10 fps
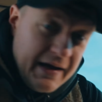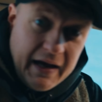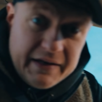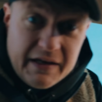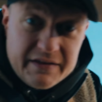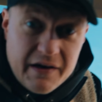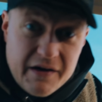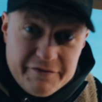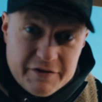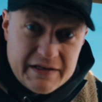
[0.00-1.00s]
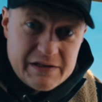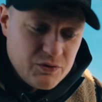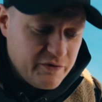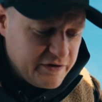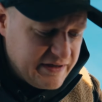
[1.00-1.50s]
And that half a kilo
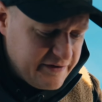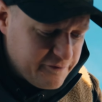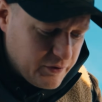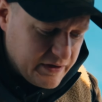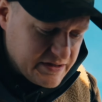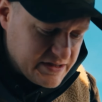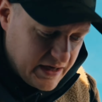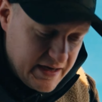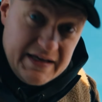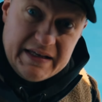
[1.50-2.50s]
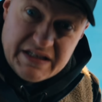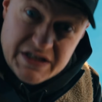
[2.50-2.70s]
of a difference is